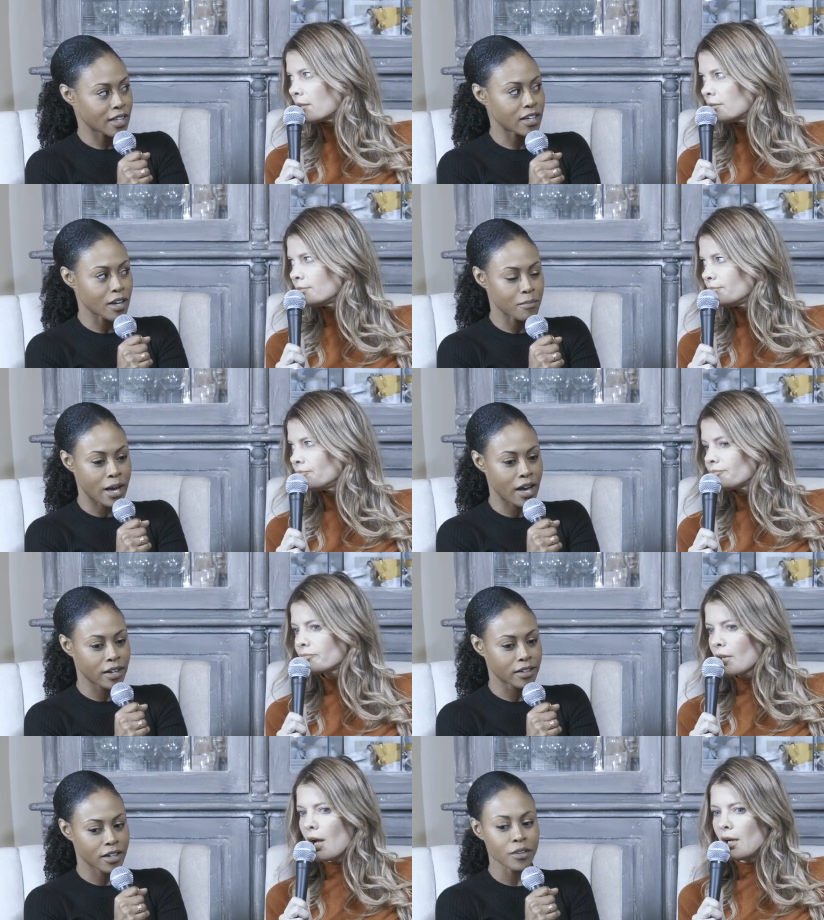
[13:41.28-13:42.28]
Speaker 1: They come
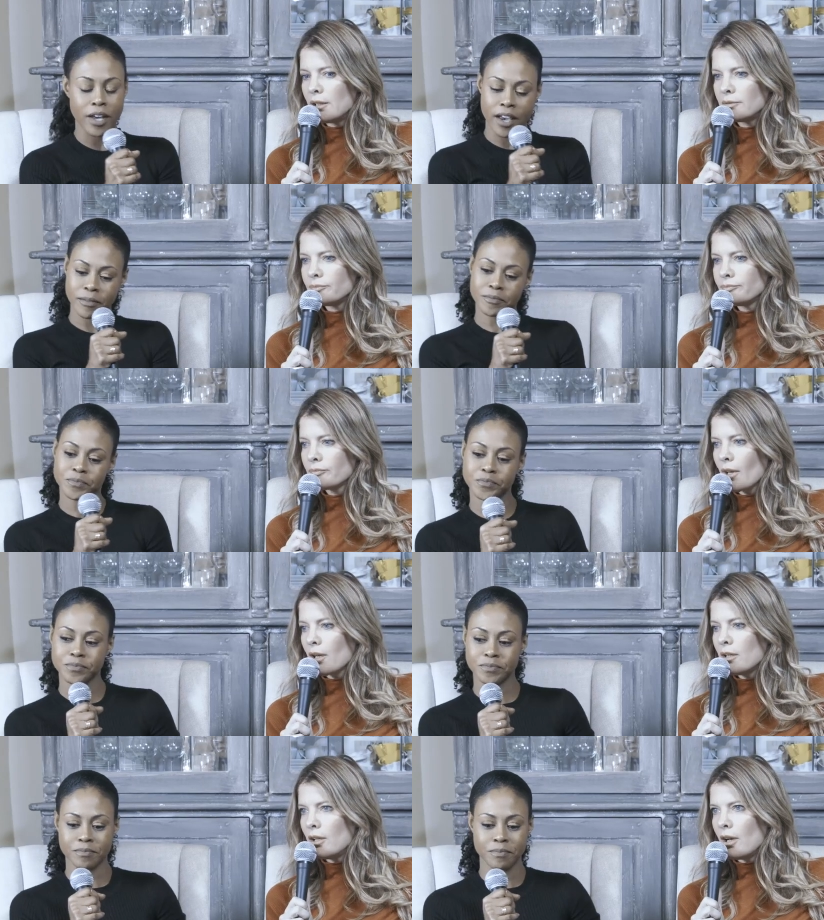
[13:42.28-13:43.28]
back. Yeah. Okay.
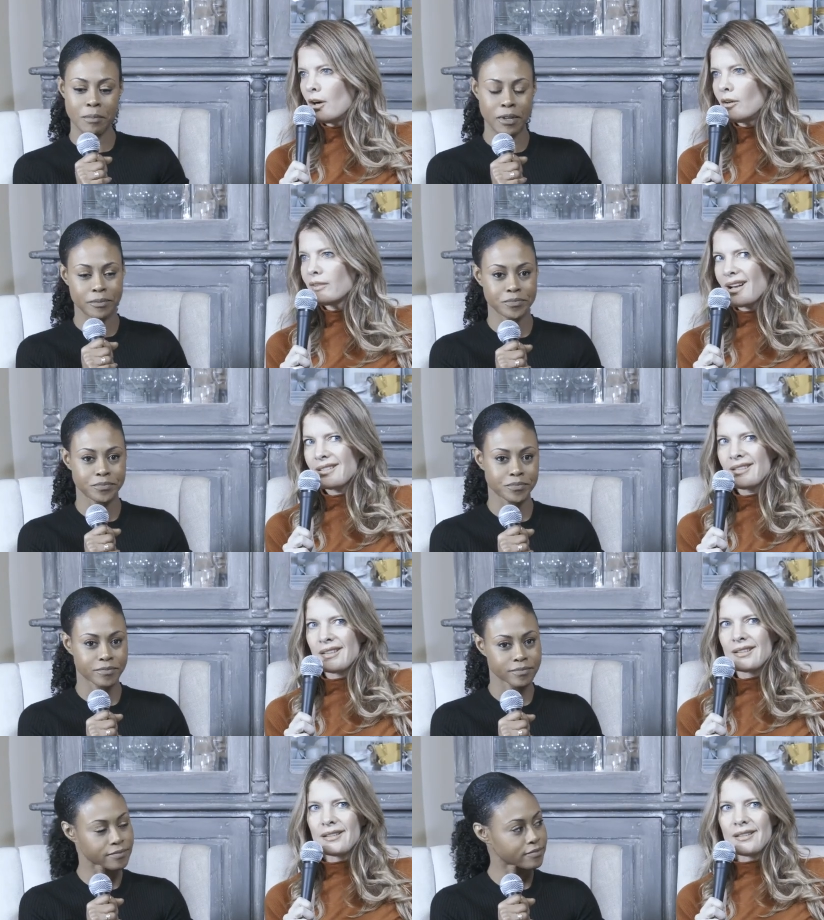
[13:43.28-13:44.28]
Speaker 2: You know, okay. that's
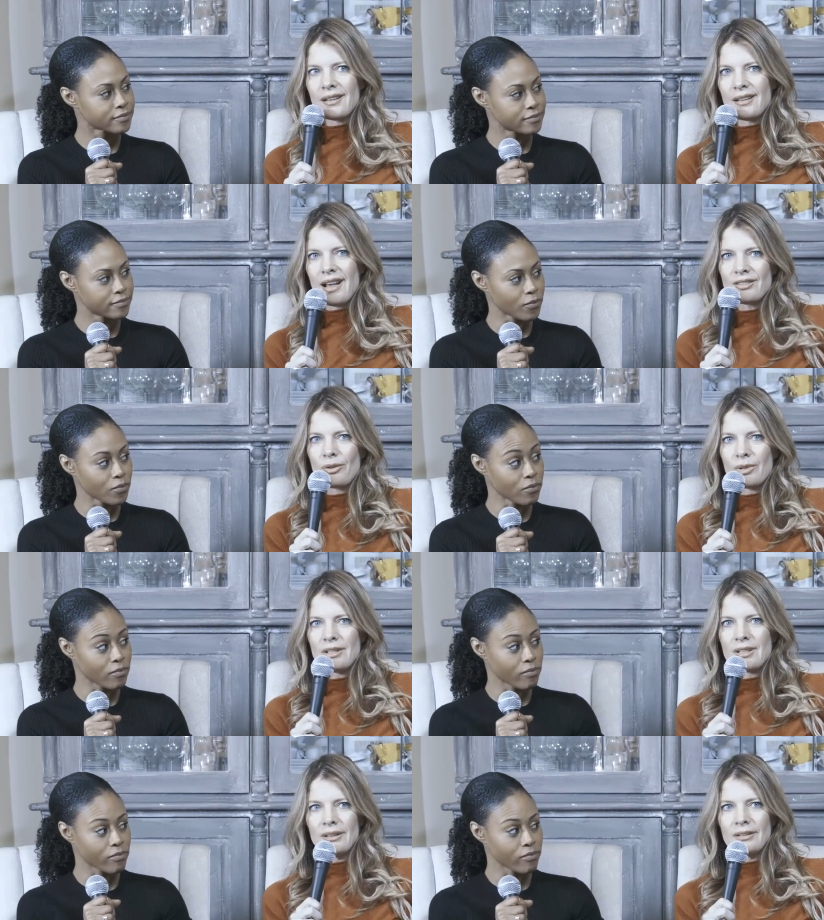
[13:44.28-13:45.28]
the, the that's what we
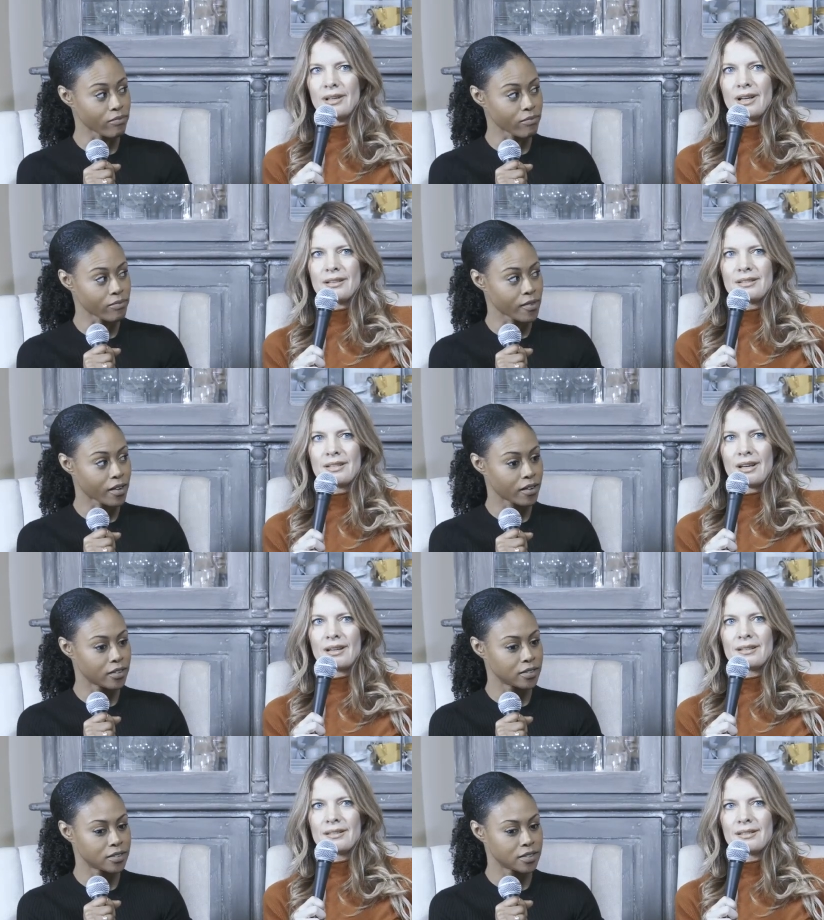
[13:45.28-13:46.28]
do as
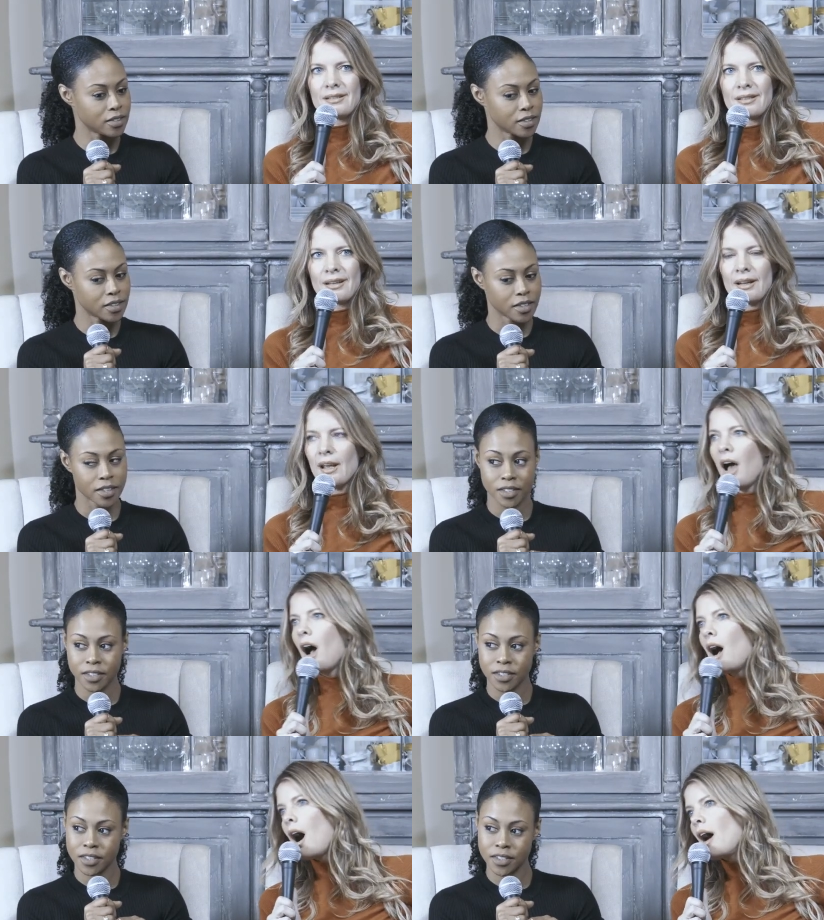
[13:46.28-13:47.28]
chicks. Wait,
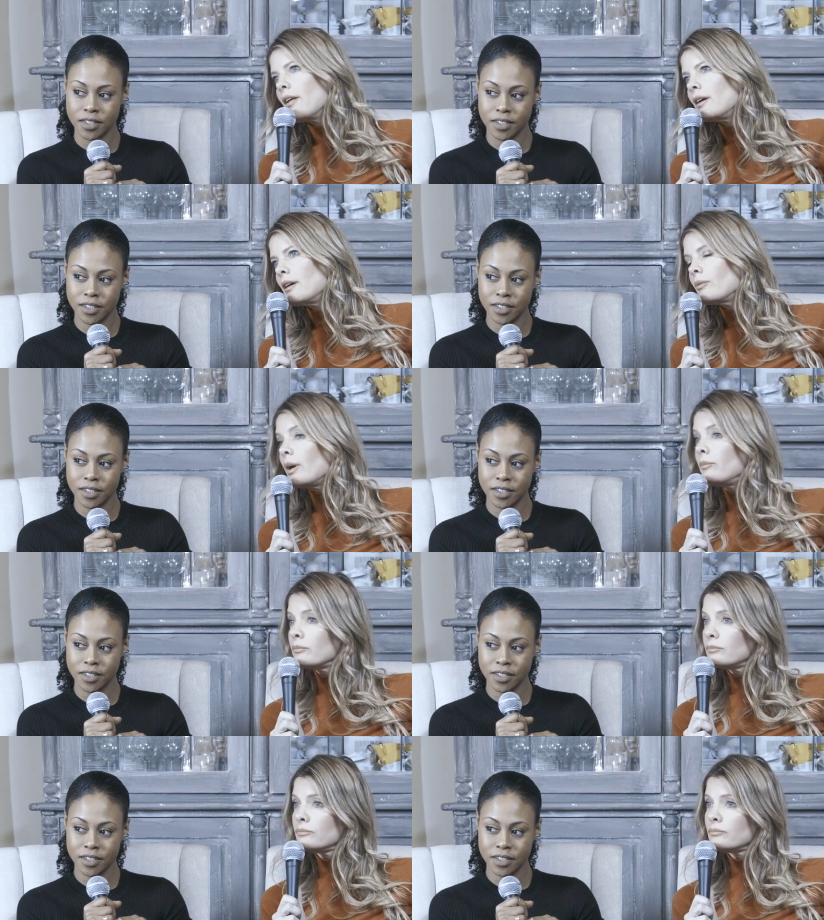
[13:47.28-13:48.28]
so uh, what? they
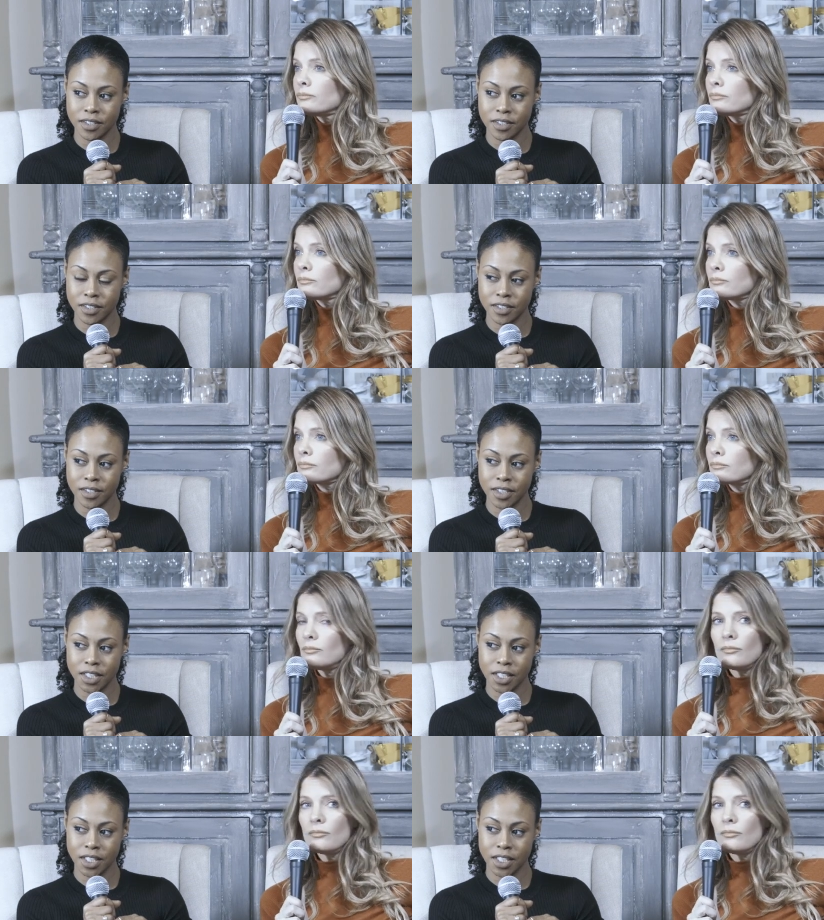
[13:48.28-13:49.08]
didn't clarify